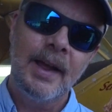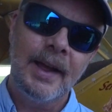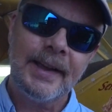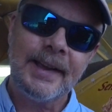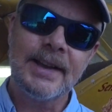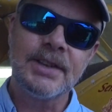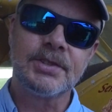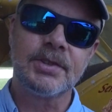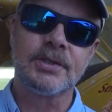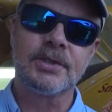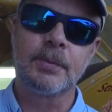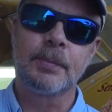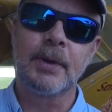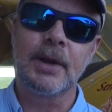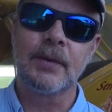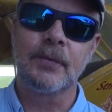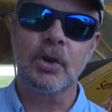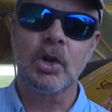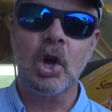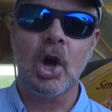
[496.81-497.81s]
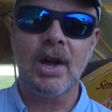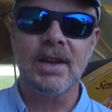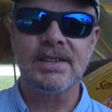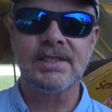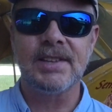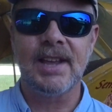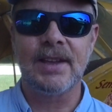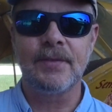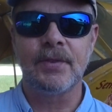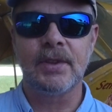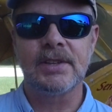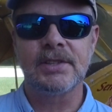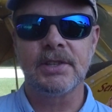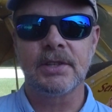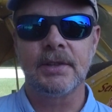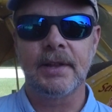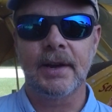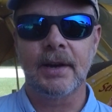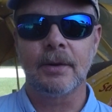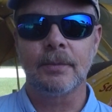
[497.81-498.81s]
I guess there's a bit of a cost savings in there.